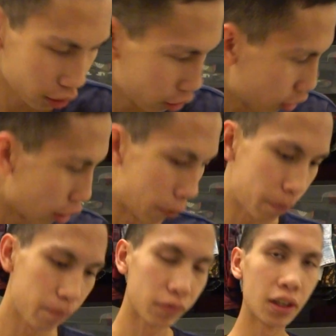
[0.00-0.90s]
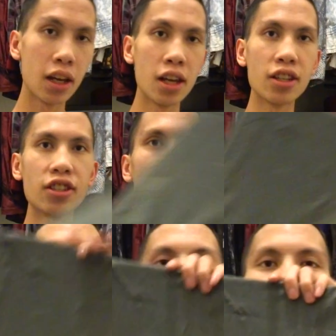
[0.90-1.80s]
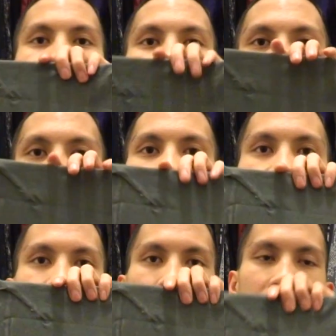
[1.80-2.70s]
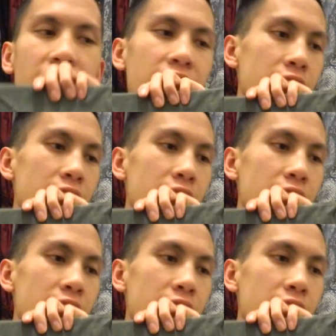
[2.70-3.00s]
So I have this one,